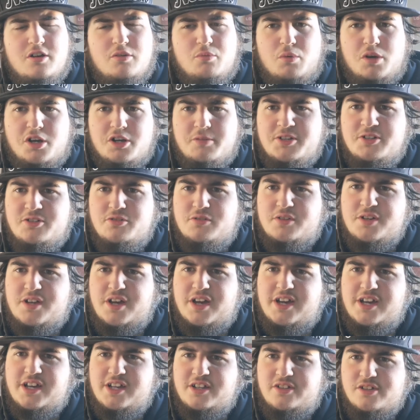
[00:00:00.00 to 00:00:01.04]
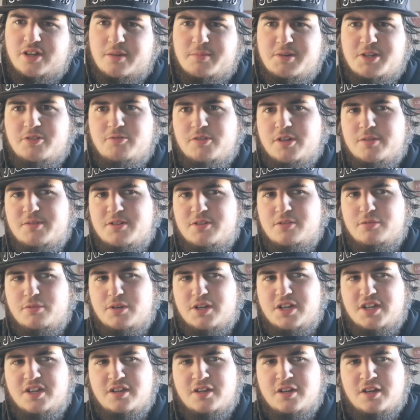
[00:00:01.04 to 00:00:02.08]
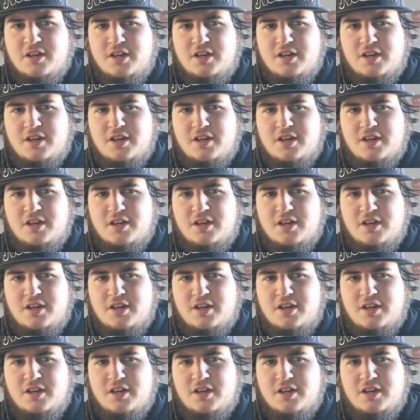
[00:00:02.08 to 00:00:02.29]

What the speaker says: we're going to be doing a WWE